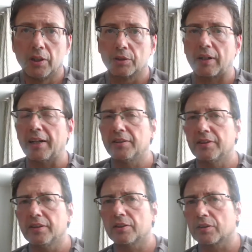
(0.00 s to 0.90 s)
So I
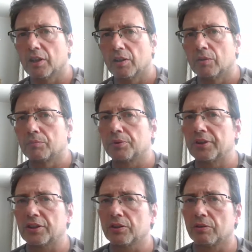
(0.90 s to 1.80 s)
see this
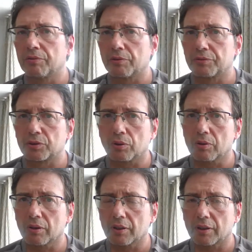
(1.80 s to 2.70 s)
prediction of
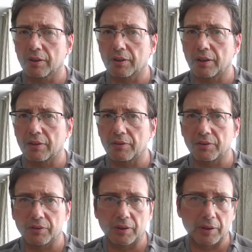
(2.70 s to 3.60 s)
stock
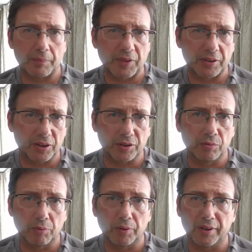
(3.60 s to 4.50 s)
that
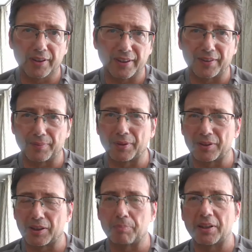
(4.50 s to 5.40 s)
doesn't work is
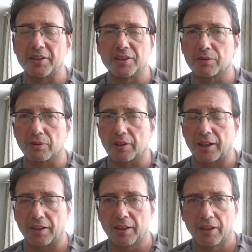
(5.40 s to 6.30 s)
Japanese stock.
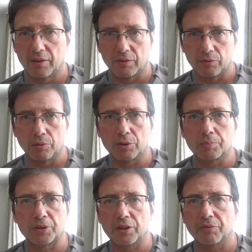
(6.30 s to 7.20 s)
I use
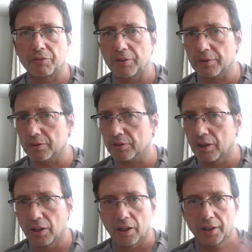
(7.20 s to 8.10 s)
specific filters.
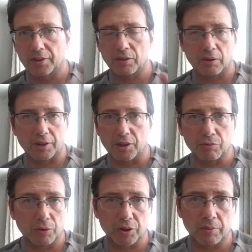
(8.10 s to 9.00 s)
I think, this
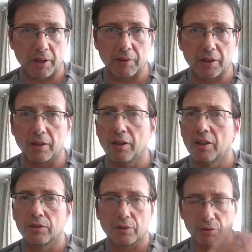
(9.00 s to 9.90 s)
works in America,
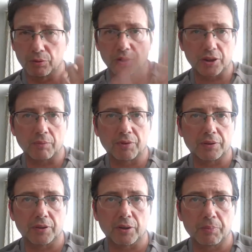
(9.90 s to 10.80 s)
so I use the same
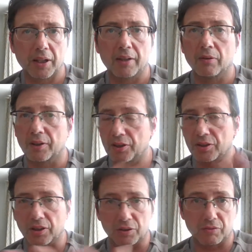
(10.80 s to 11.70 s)
filter in Japan.
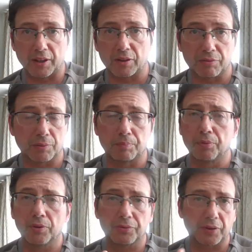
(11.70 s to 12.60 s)
These are attractive,
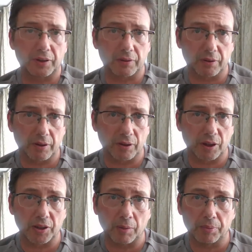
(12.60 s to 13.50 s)
perfect
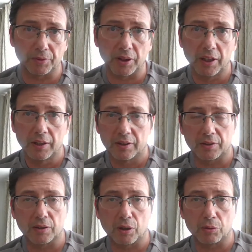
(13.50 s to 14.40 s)
examples
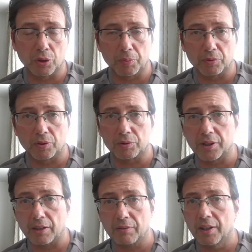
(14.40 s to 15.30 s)
that it goes up or it goes
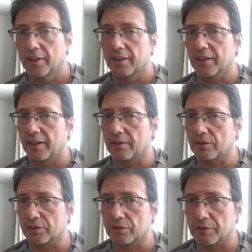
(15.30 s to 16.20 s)
down, and it
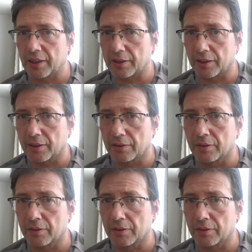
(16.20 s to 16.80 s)
doesn't react like that.